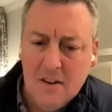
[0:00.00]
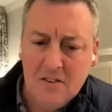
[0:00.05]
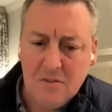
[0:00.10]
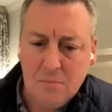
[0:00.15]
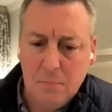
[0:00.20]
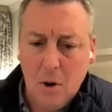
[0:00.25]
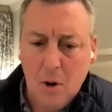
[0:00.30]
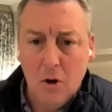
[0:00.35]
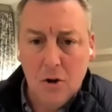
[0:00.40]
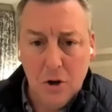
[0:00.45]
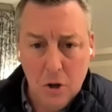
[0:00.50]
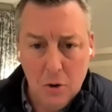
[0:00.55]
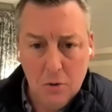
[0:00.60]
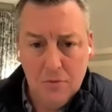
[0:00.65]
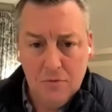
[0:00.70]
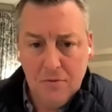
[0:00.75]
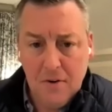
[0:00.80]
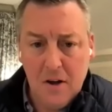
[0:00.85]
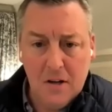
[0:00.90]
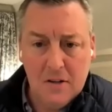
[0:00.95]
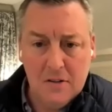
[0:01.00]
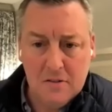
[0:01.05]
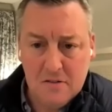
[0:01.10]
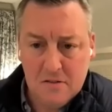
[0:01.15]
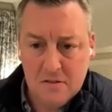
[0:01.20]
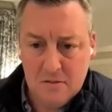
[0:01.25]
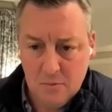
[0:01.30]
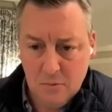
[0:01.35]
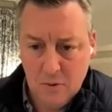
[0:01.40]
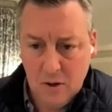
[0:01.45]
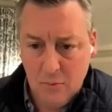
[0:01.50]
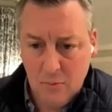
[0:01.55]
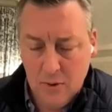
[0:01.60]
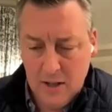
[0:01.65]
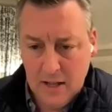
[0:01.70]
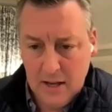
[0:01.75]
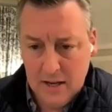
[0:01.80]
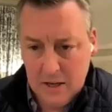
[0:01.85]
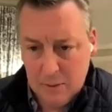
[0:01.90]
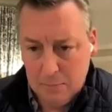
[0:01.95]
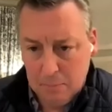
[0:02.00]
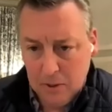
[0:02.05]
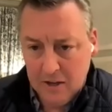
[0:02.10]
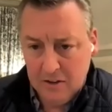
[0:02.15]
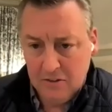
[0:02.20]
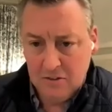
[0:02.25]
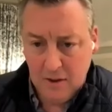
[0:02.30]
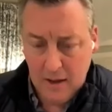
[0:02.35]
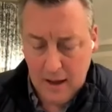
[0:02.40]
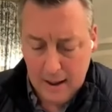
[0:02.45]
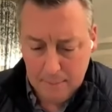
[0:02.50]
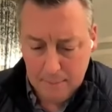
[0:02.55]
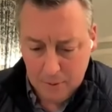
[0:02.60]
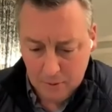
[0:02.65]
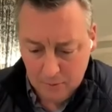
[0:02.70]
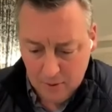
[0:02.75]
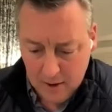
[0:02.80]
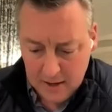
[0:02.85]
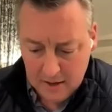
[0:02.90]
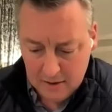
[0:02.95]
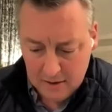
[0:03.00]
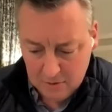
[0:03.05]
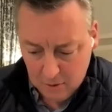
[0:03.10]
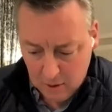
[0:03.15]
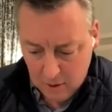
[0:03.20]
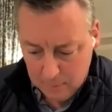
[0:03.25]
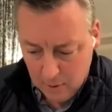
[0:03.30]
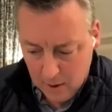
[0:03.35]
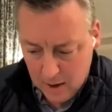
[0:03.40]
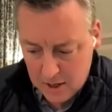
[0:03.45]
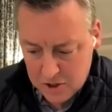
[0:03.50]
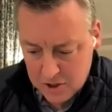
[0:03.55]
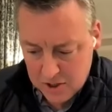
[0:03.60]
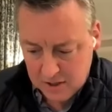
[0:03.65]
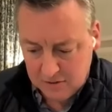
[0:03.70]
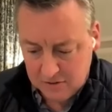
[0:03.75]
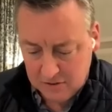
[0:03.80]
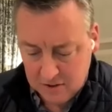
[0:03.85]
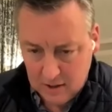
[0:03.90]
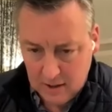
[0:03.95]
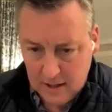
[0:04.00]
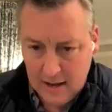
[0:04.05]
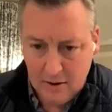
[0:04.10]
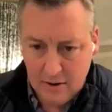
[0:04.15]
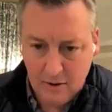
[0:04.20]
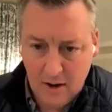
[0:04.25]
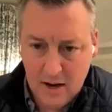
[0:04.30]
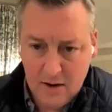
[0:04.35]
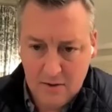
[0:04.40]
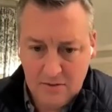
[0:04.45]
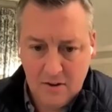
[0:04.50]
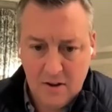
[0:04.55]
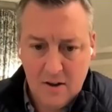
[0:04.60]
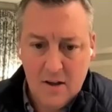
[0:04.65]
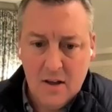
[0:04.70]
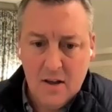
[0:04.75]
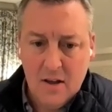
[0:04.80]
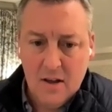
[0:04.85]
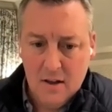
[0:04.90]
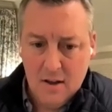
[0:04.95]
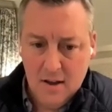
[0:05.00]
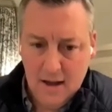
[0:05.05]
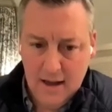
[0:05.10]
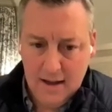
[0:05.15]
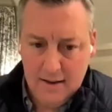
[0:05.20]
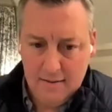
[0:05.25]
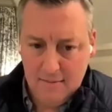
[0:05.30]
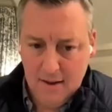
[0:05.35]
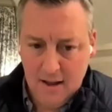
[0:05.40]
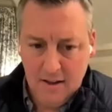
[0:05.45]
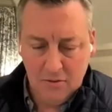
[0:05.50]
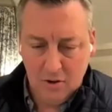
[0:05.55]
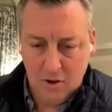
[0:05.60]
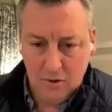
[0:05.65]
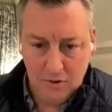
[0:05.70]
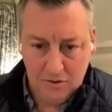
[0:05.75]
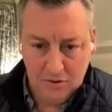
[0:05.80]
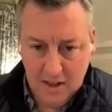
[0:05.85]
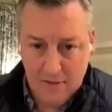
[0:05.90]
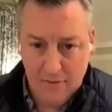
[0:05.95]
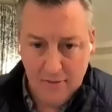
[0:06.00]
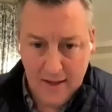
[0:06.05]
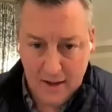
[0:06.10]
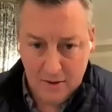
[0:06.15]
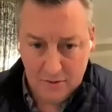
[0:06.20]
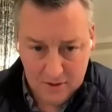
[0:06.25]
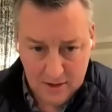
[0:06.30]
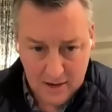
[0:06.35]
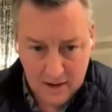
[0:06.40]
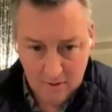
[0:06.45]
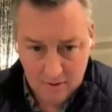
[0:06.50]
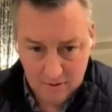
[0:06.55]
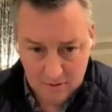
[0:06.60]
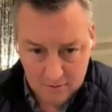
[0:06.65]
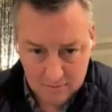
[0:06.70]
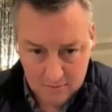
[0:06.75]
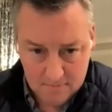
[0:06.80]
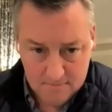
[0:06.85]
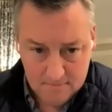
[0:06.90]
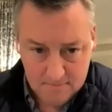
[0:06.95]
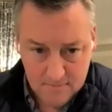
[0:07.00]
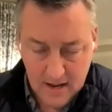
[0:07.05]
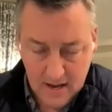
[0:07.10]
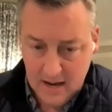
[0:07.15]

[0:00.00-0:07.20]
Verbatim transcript: small note funds where we let you place capital right into our projects, collateralized at as little as ten thousand dollars. Okay.